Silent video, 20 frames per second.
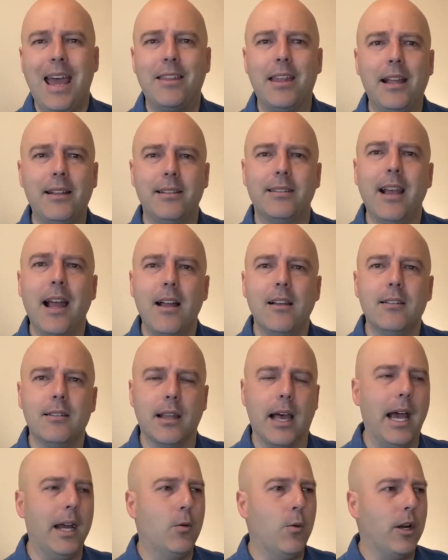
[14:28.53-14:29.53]
and that sounds
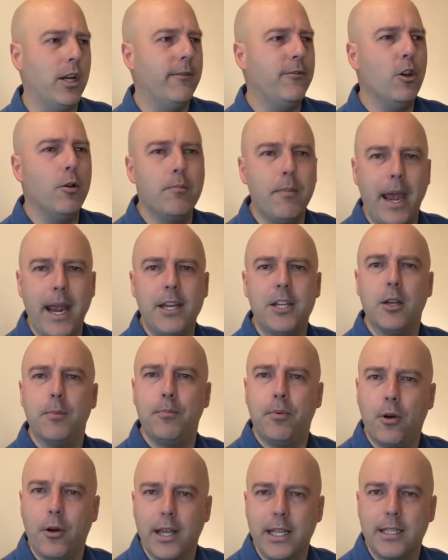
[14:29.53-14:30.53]
like one of your major
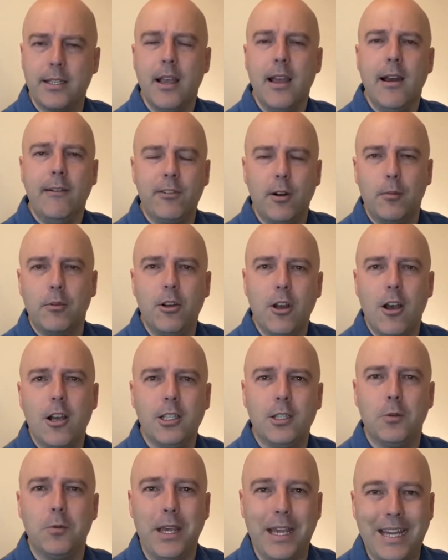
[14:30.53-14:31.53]
points from
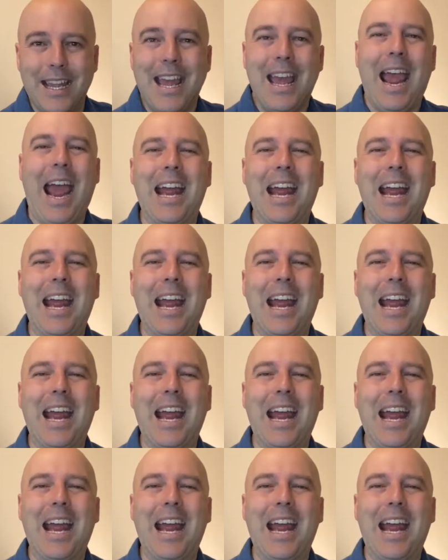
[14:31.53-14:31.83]
last week,